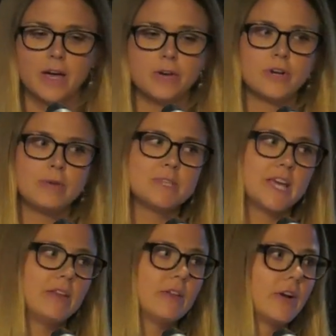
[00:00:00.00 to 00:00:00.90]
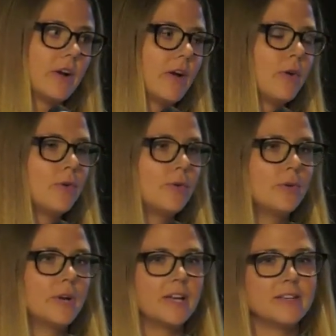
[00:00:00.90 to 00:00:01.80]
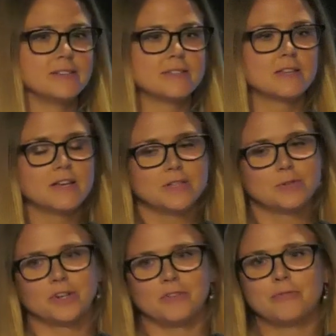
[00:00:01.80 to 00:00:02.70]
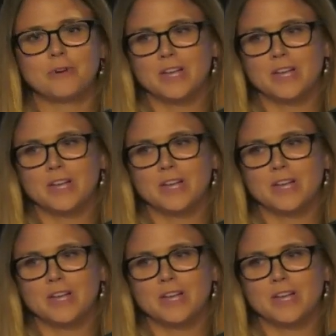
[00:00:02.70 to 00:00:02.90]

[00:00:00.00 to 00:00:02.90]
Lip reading: Graham Taylor, who is sort of